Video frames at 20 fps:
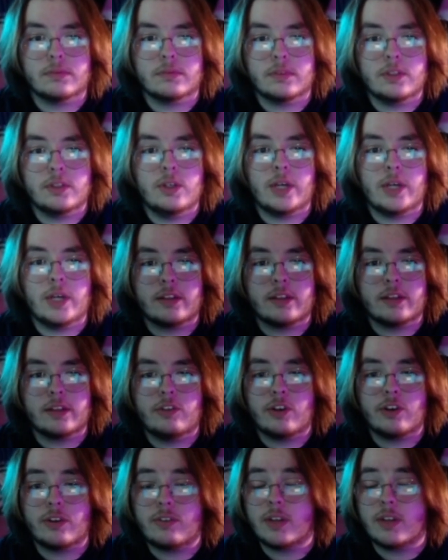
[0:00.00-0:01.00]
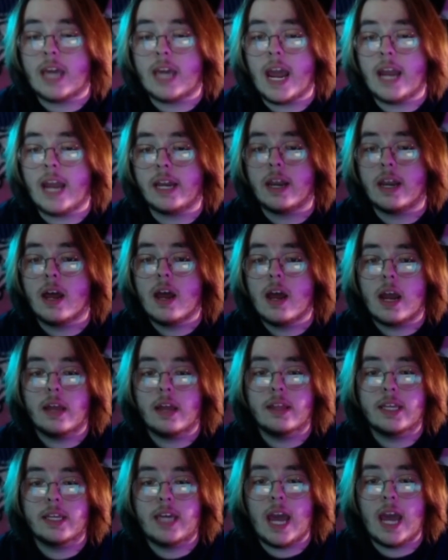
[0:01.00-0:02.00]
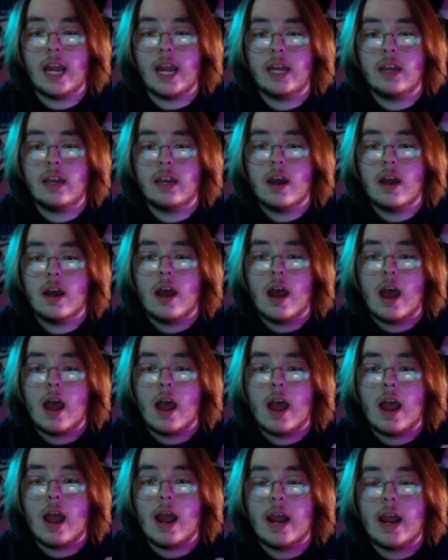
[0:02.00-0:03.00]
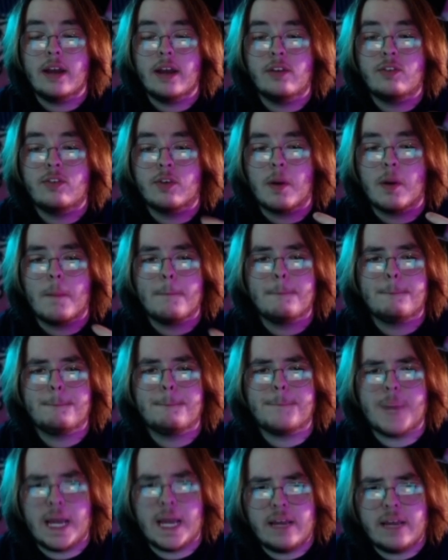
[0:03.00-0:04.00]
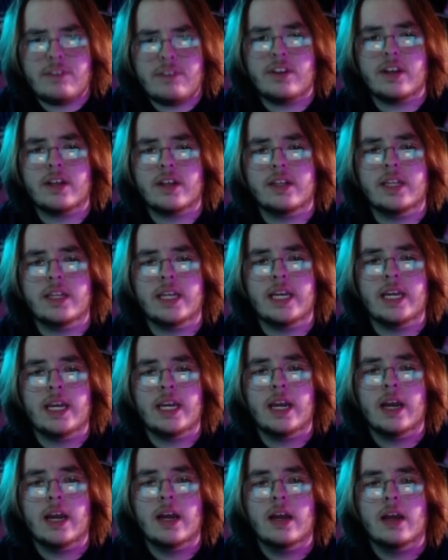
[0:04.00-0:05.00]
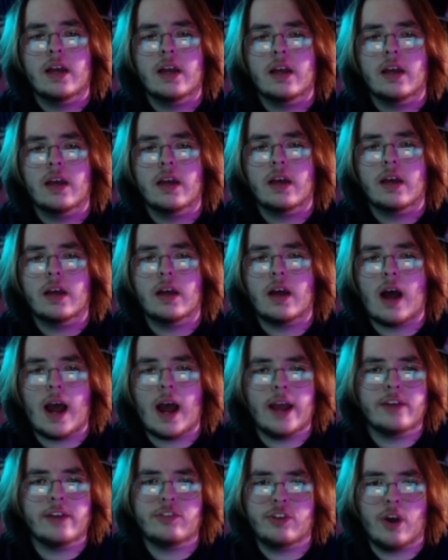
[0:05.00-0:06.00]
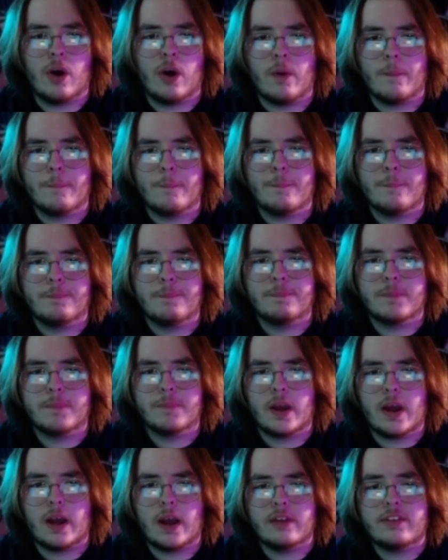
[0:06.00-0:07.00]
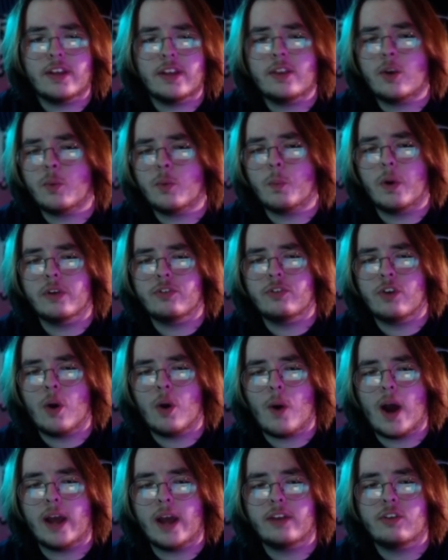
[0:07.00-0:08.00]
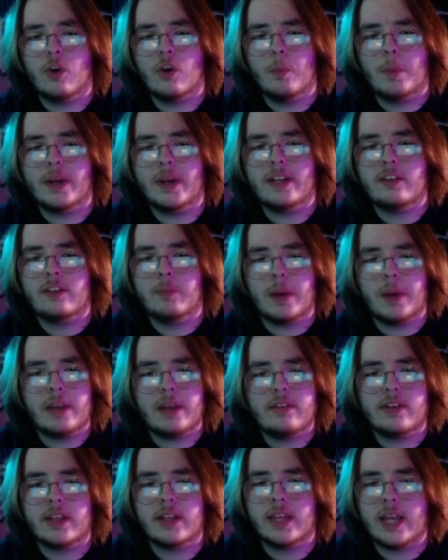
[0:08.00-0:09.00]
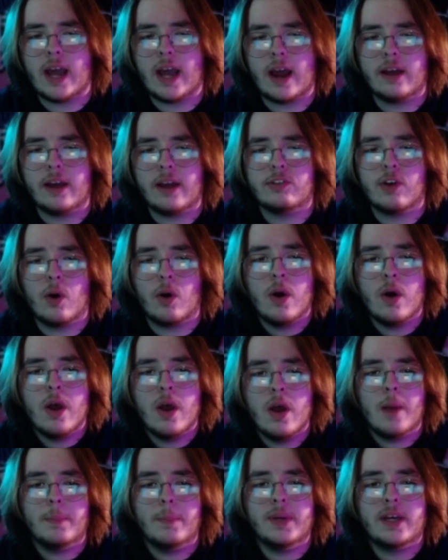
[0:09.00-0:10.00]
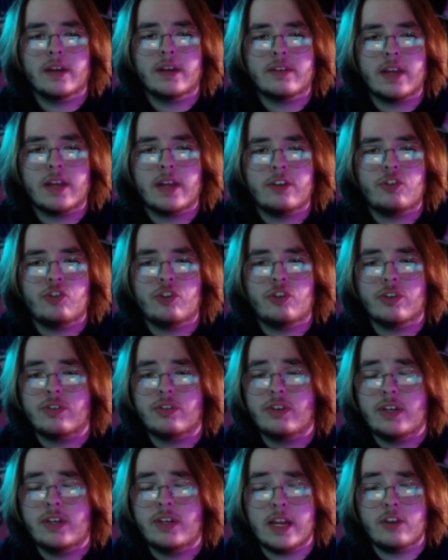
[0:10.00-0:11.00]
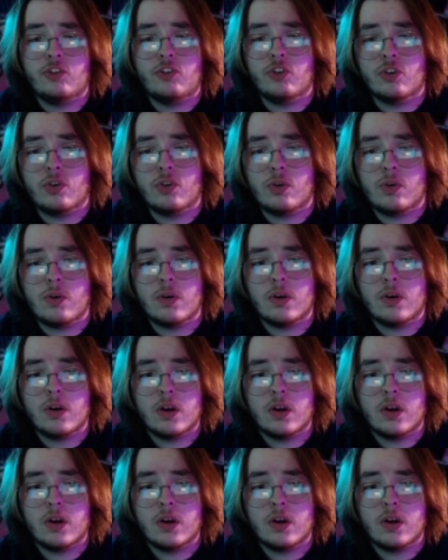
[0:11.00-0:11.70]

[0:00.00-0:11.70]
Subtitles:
you get to adjust the gain and the gain is basically ISO. I said there was no ISO, but it's basically ISO because it's just digital